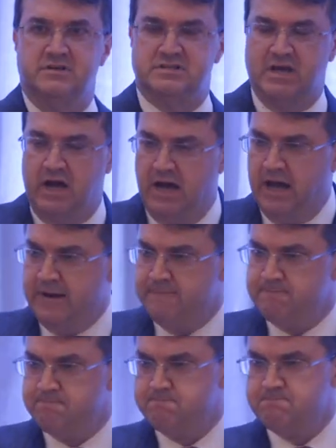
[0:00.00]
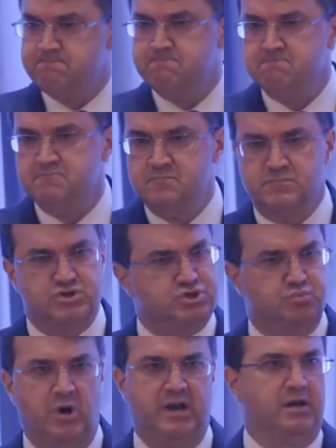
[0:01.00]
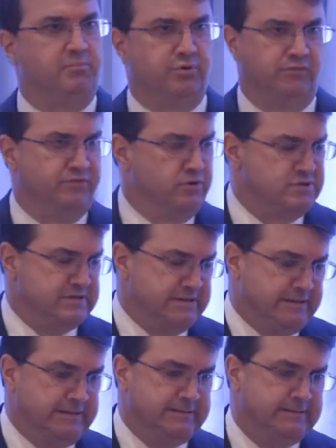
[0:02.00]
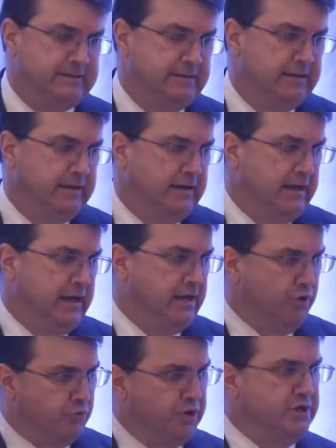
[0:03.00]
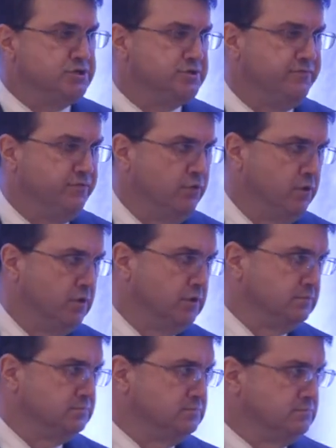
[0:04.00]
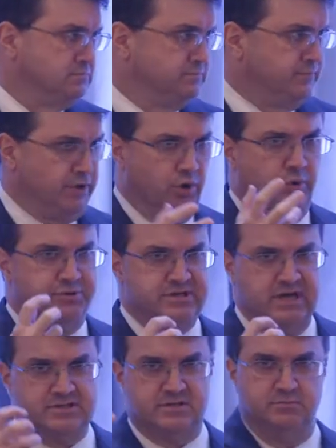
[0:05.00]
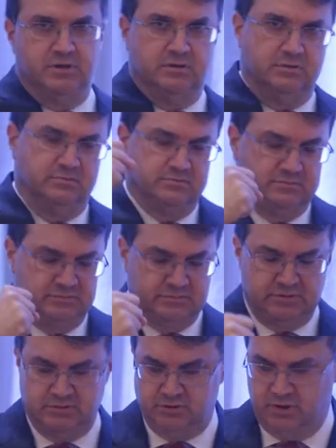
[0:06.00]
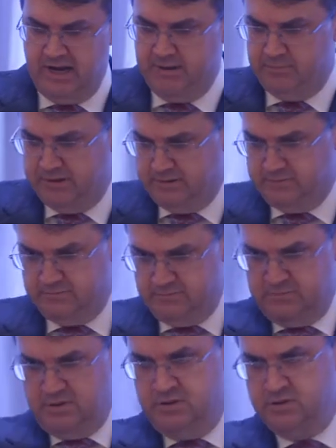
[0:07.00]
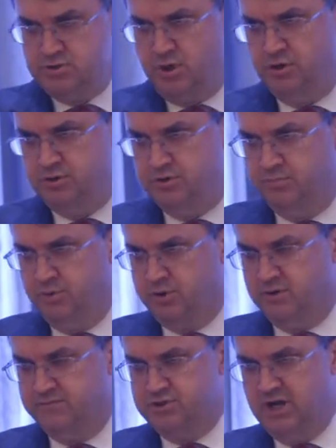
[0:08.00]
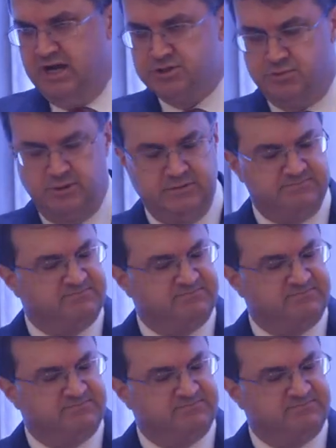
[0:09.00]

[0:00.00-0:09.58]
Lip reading: his cot, sweating profusely. And he reached for the Old Testament, grabbed it, turned to the book of Joshua.